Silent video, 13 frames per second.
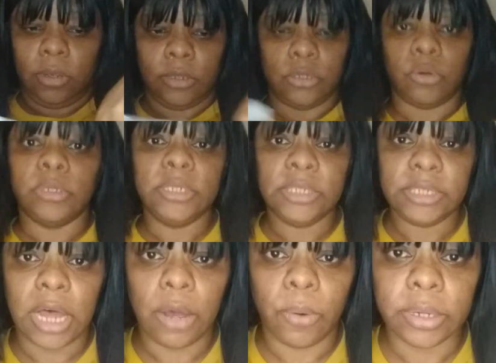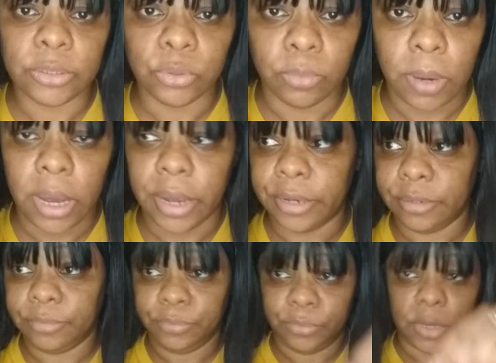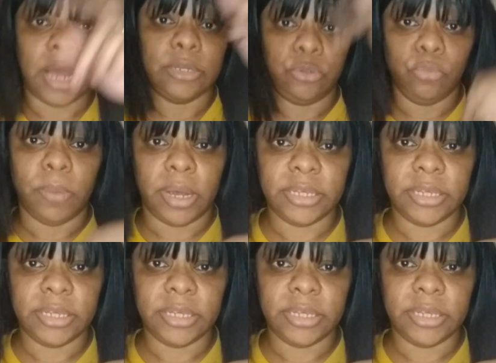So this is how I do mine. I do my